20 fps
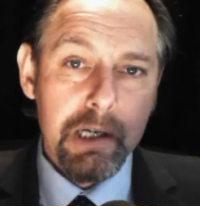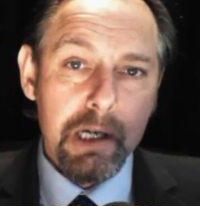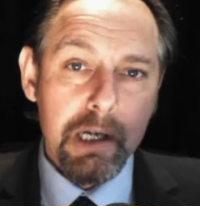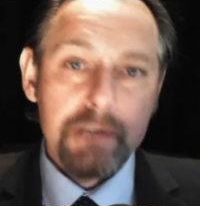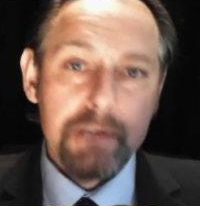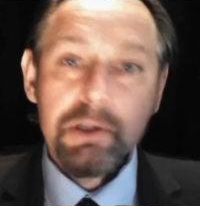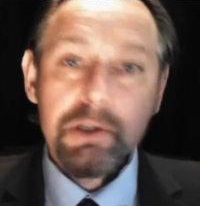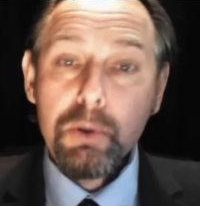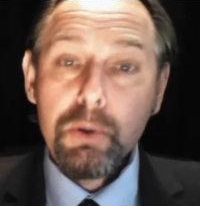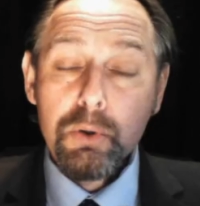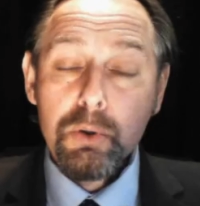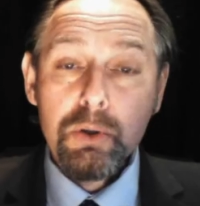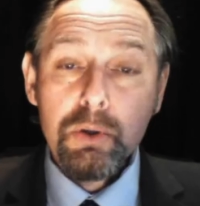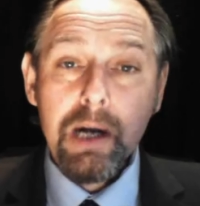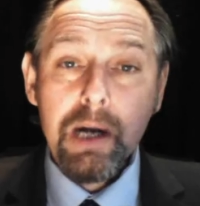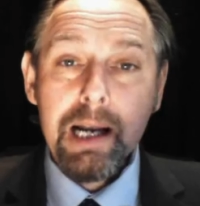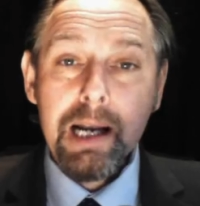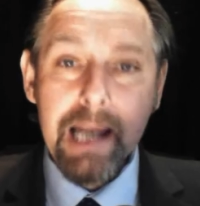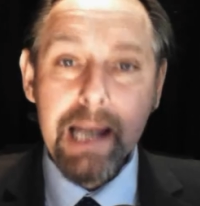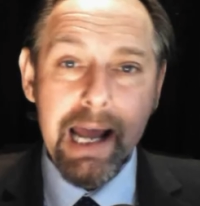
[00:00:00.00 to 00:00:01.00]
The law
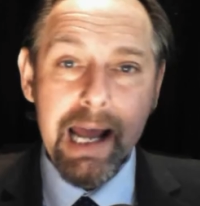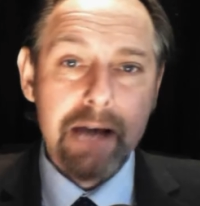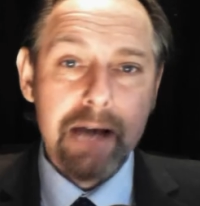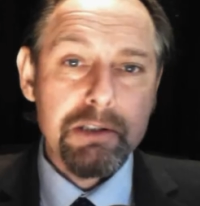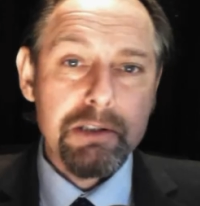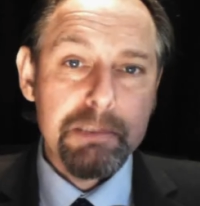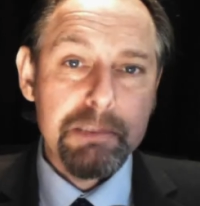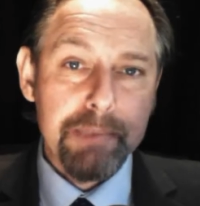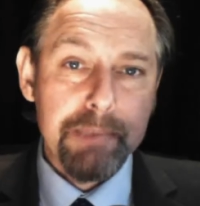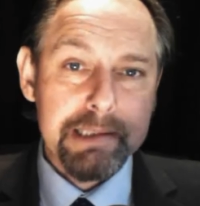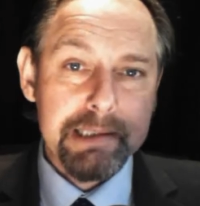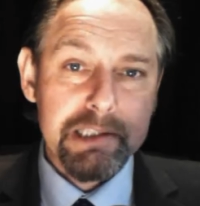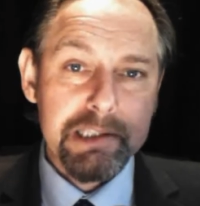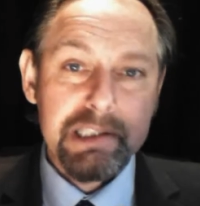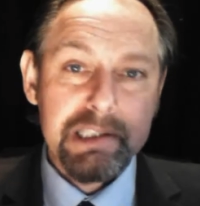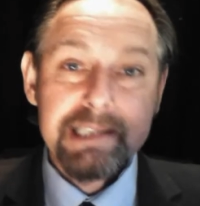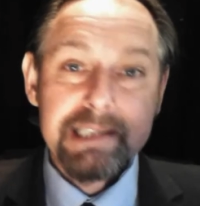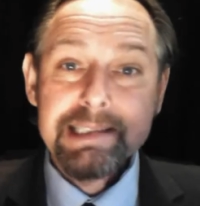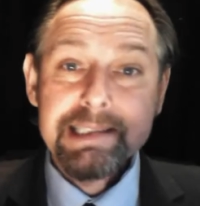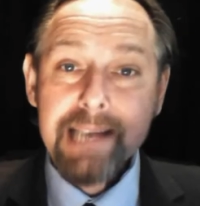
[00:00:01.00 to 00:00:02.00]
allows
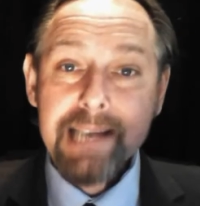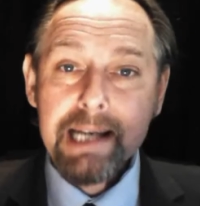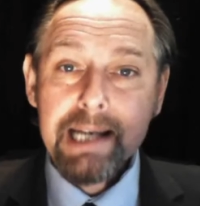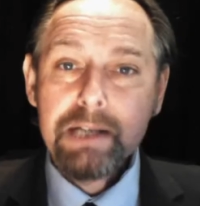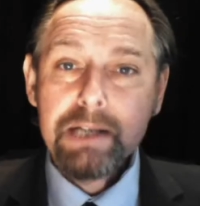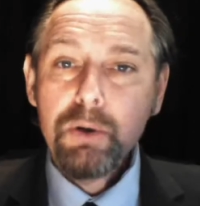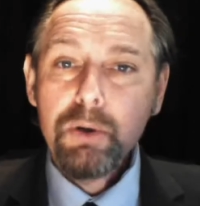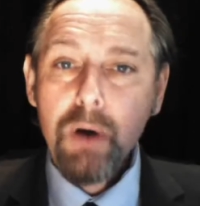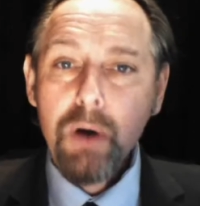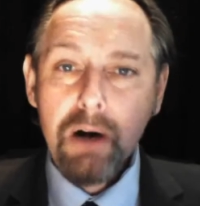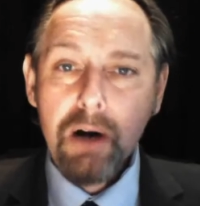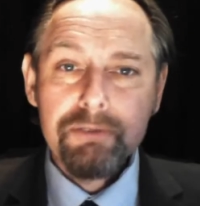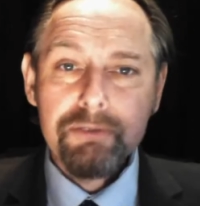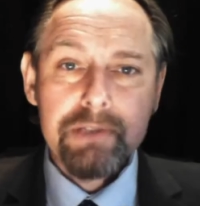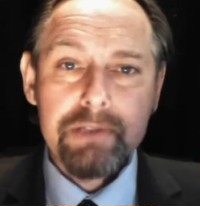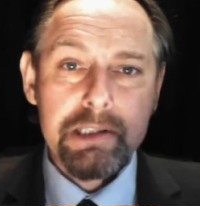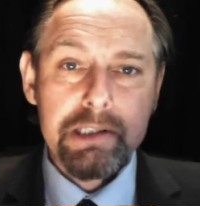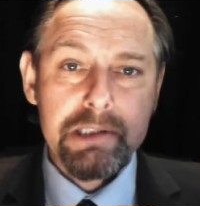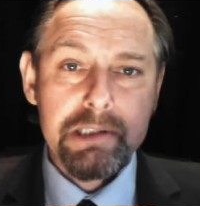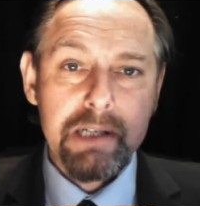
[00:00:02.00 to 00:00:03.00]
businesses selling or
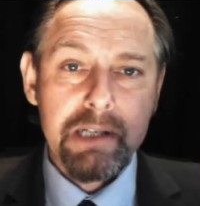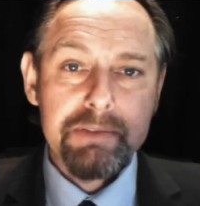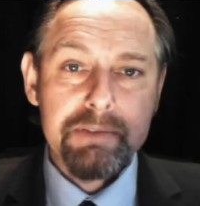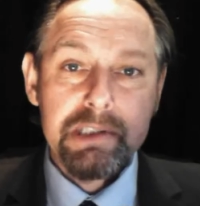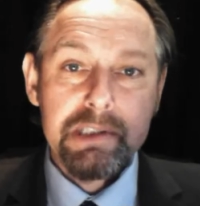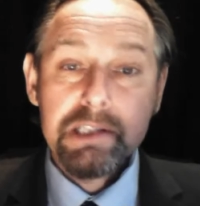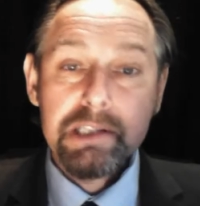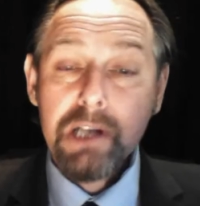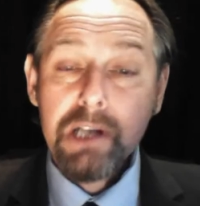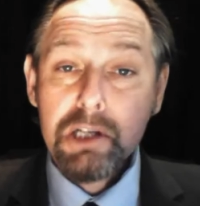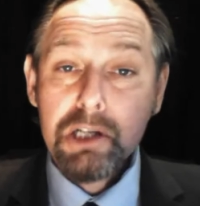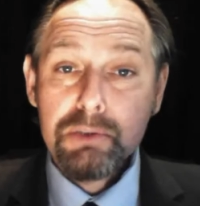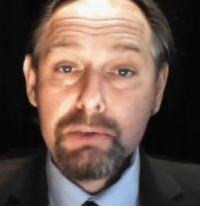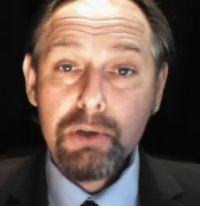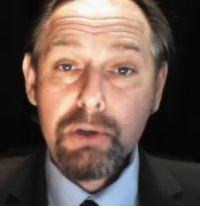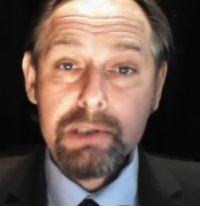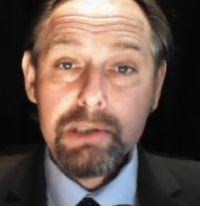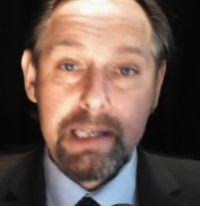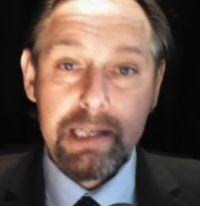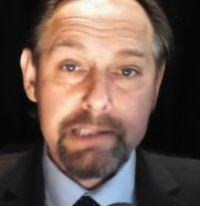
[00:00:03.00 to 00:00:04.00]
offering services
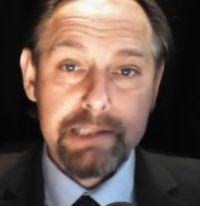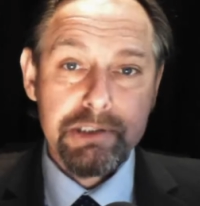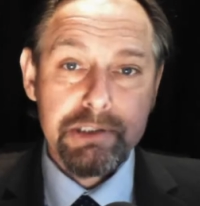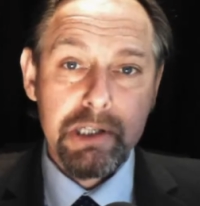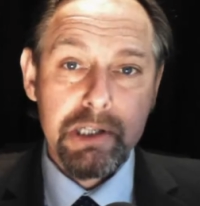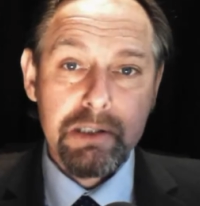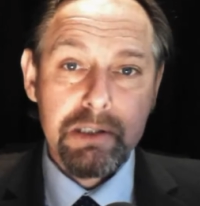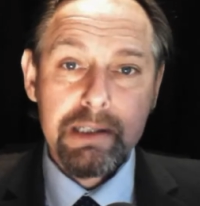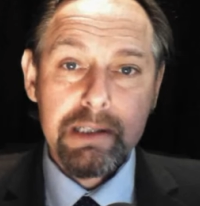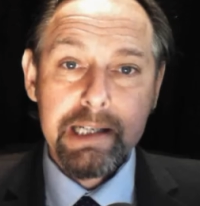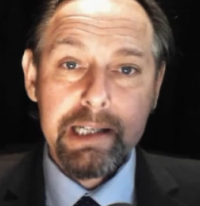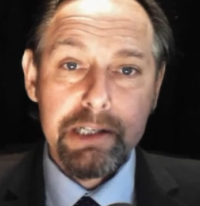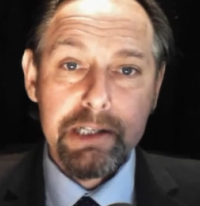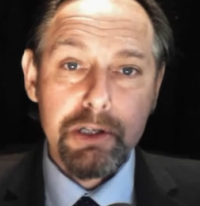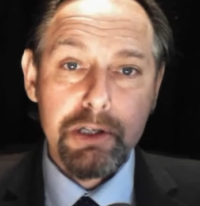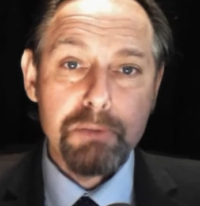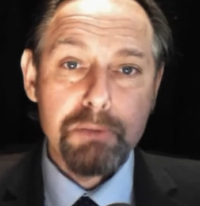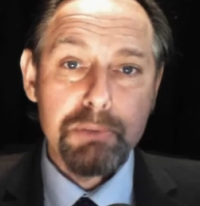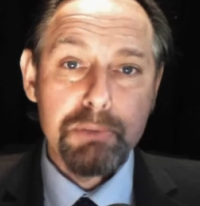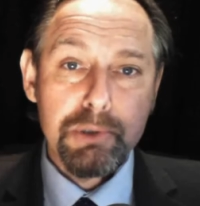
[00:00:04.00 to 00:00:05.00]
across internal E
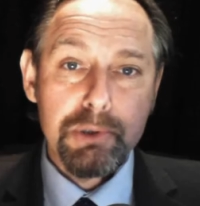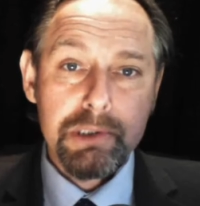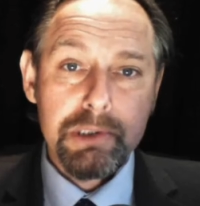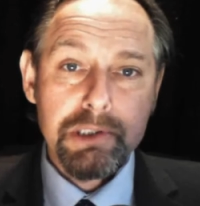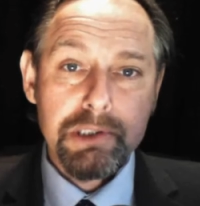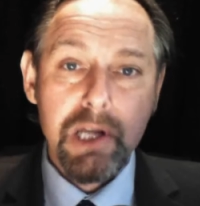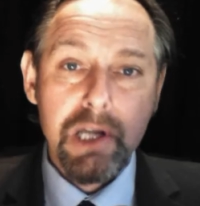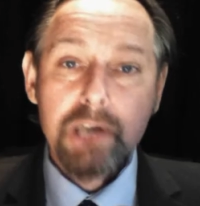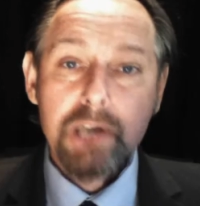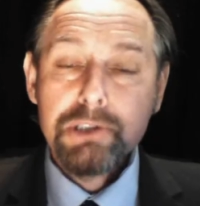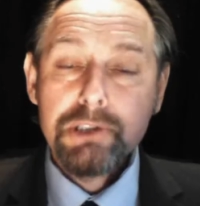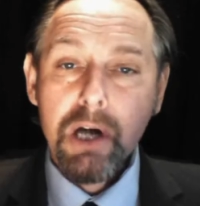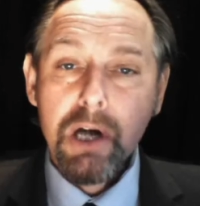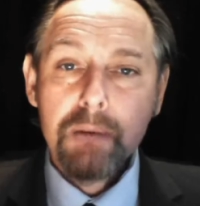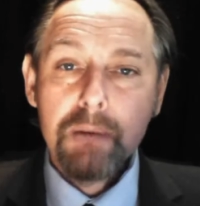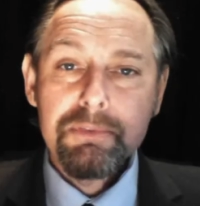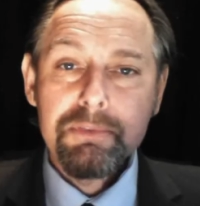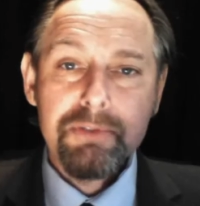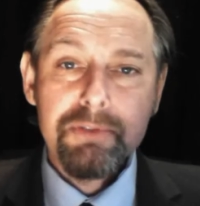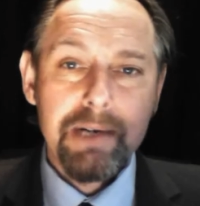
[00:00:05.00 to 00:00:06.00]
U borders to
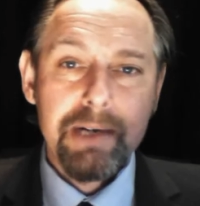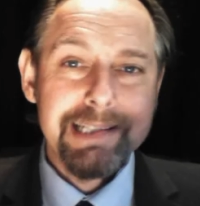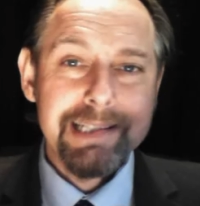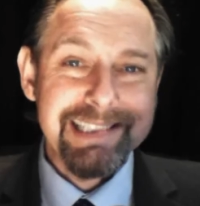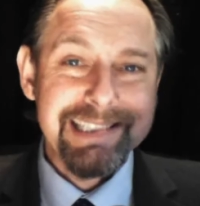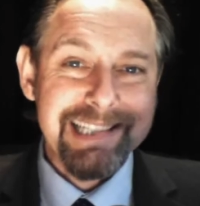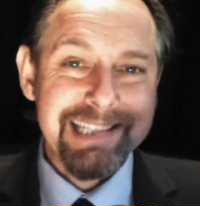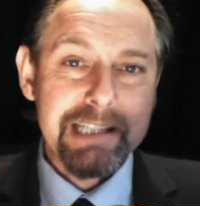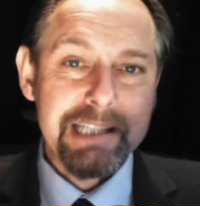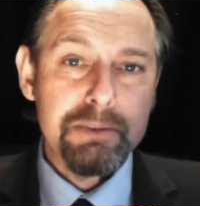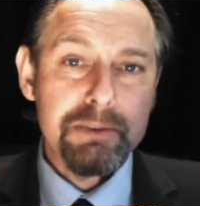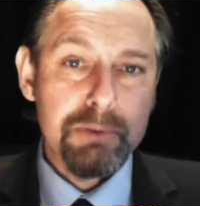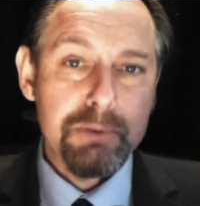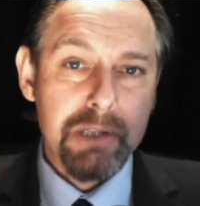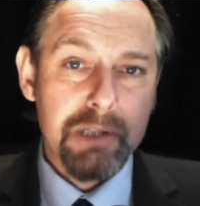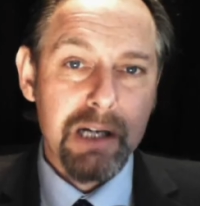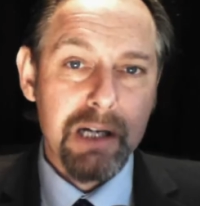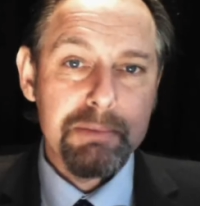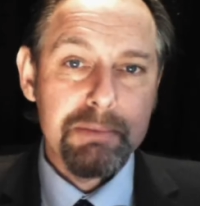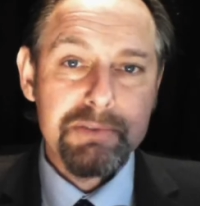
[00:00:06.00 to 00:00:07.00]
opt for a single
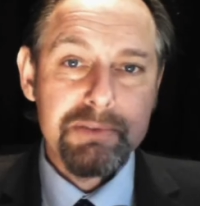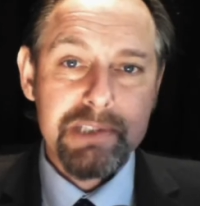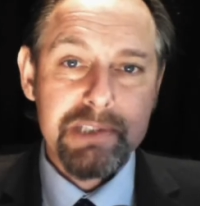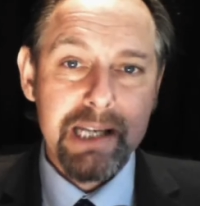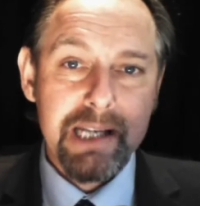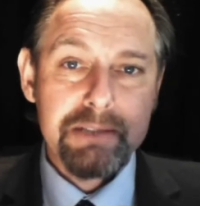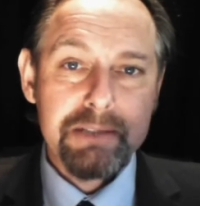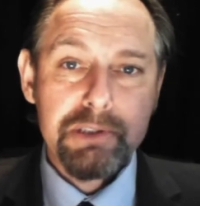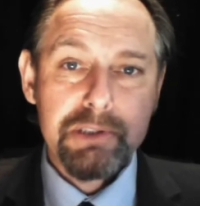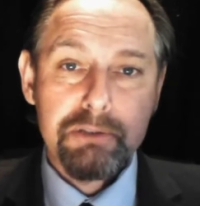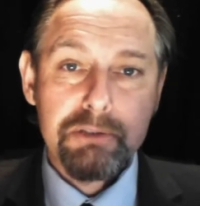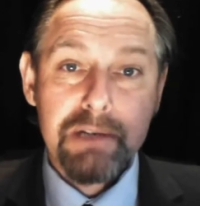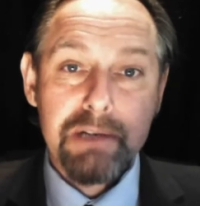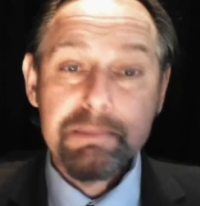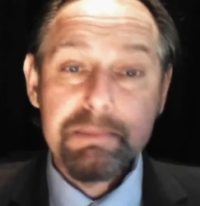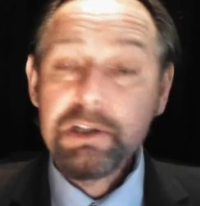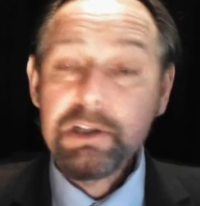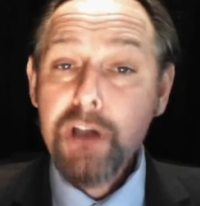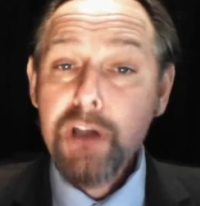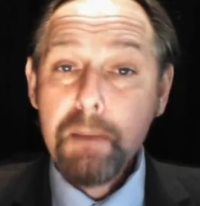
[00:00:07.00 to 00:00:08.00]
type of sales
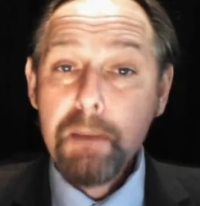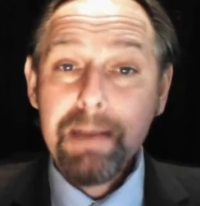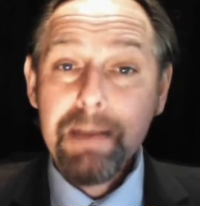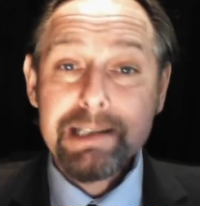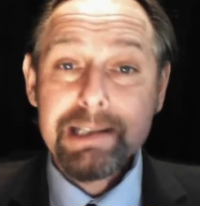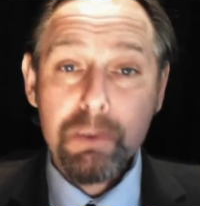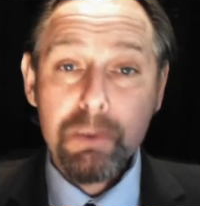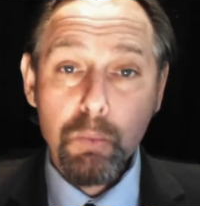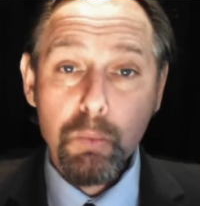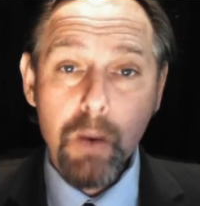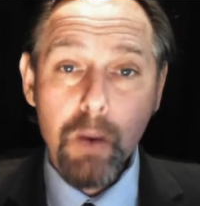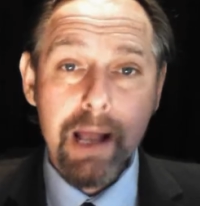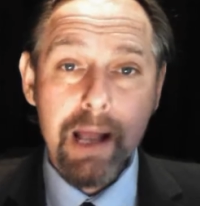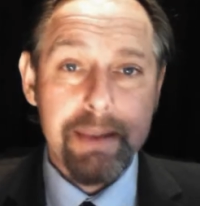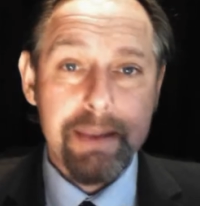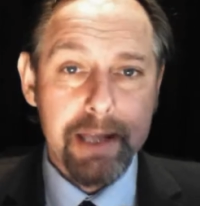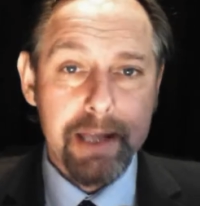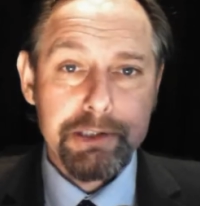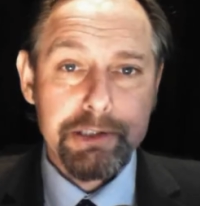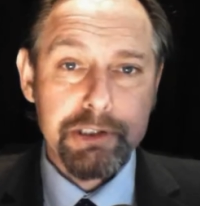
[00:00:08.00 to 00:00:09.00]
agreement no matter where
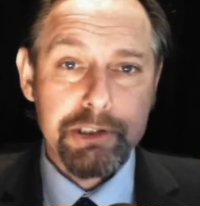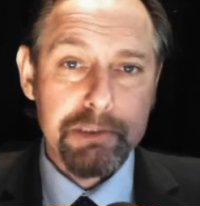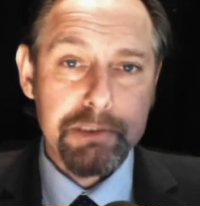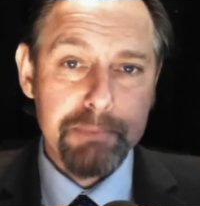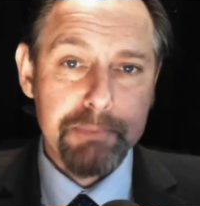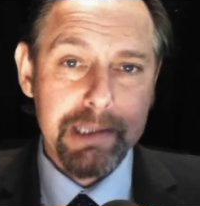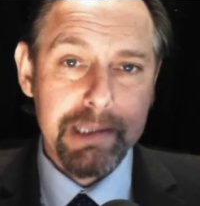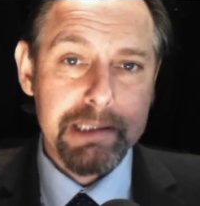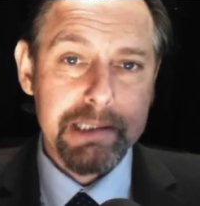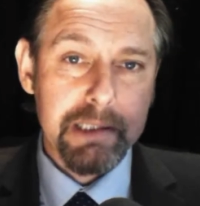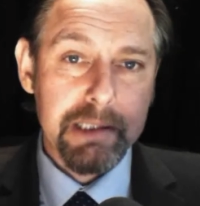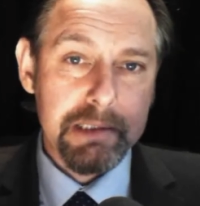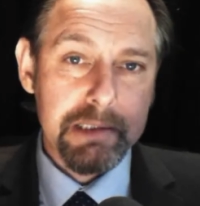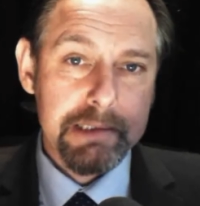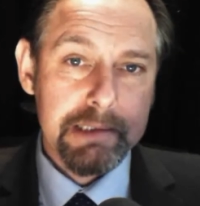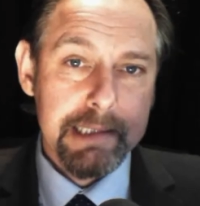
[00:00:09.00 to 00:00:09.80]
they do business.